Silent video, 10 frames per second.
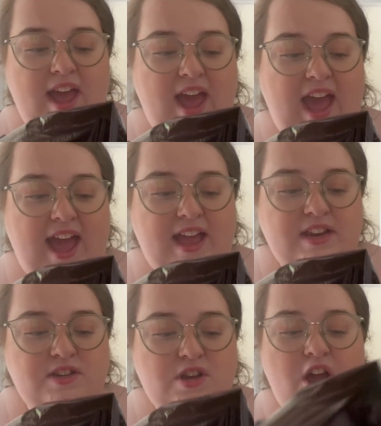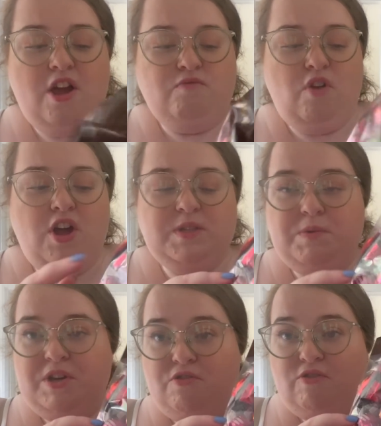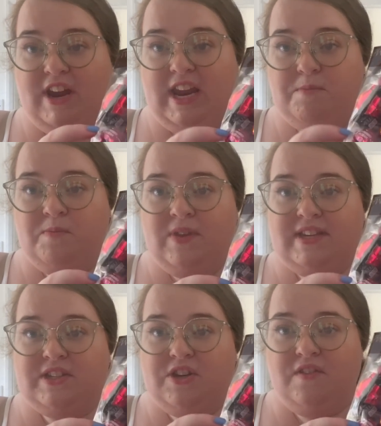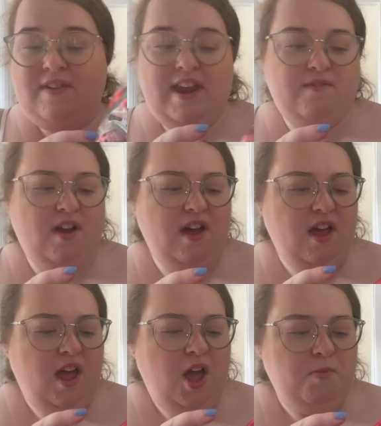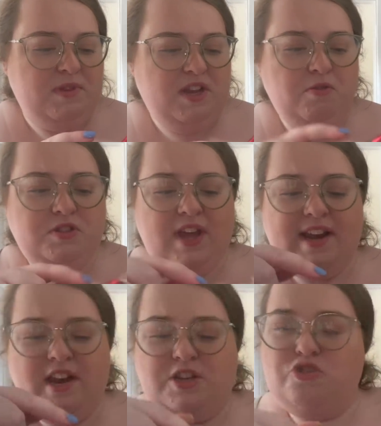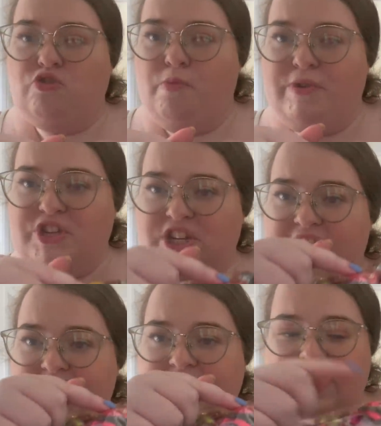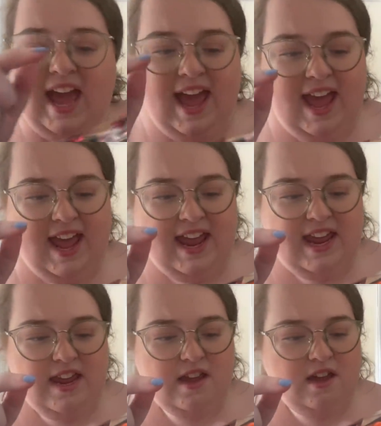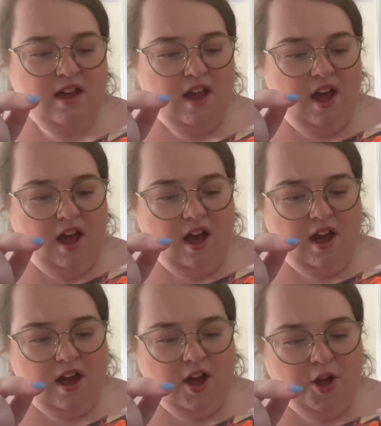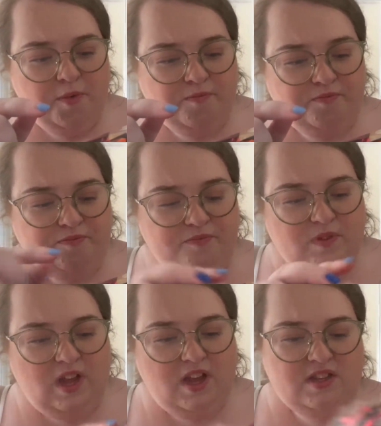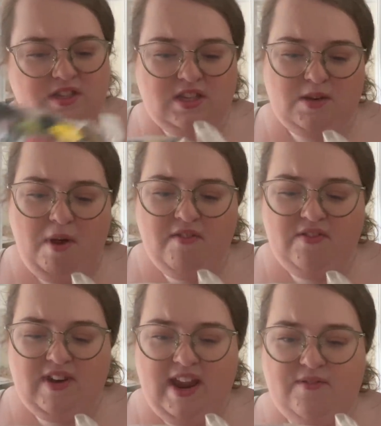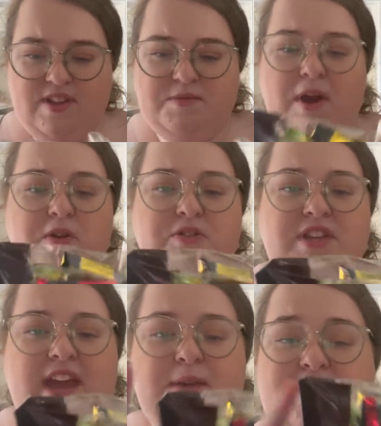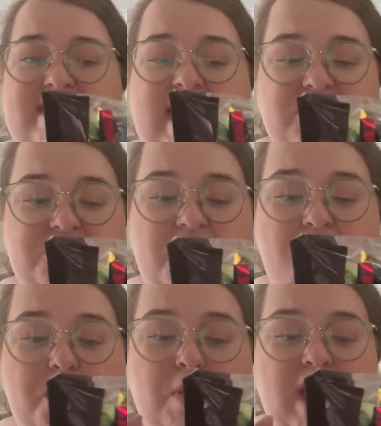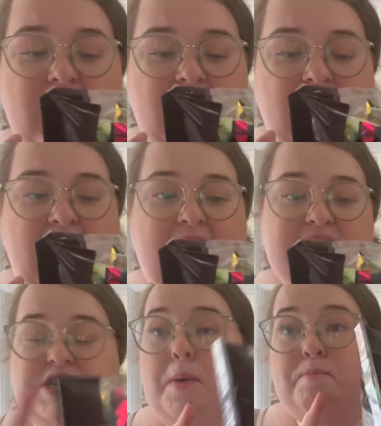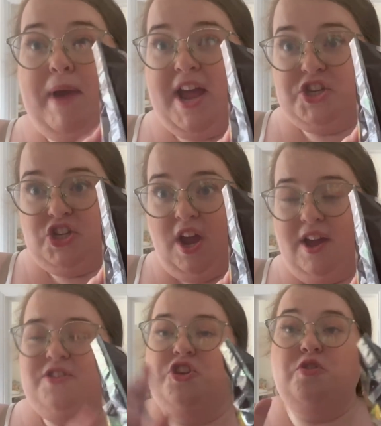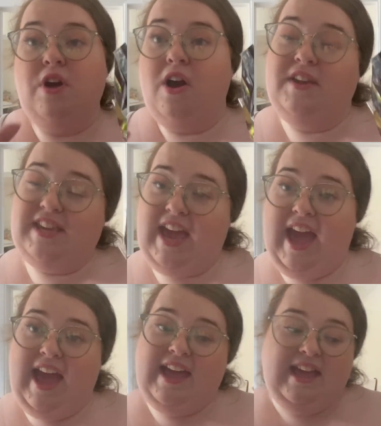and raspberry and cream is a new flavour, but they also had like strawberry cheesecake, some other flavours, but I also get pistachio and matcha that you can't get.